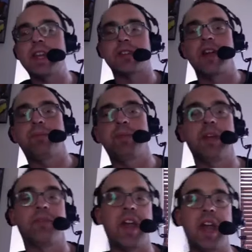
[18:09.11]
Stop being
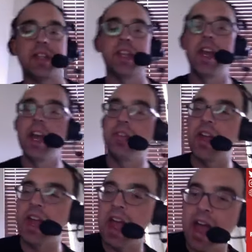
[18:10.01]
fancy.
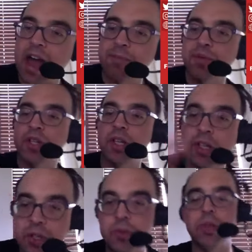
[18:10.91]
They
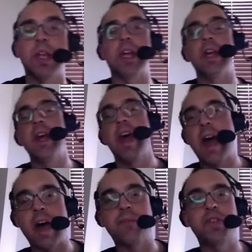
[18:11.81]
absolutely
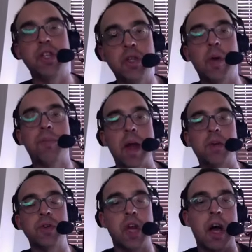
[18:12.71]
have to do a better
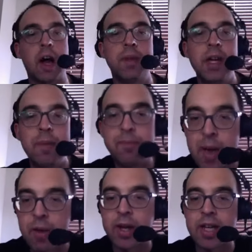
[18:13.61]
job
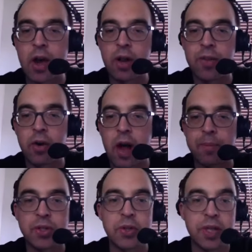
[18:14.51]
bearing down on their
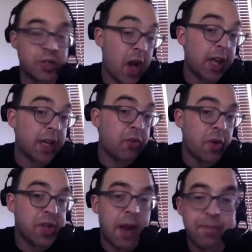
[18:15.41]
opportunity. Johnny Gaudreau's
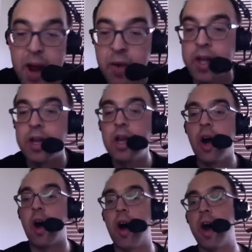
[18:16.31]
got to bury
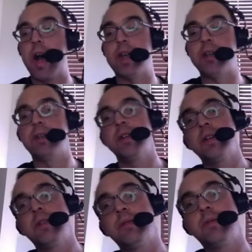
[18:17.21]
on
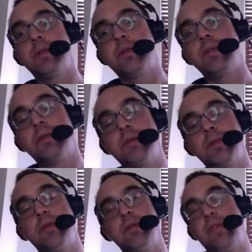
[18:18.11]

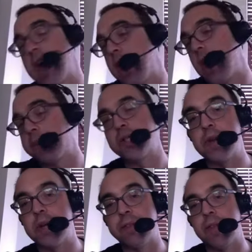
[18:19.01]
that
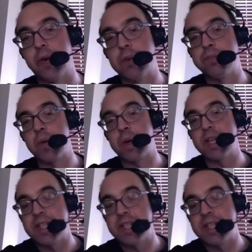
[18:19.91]
opportunity in the third period.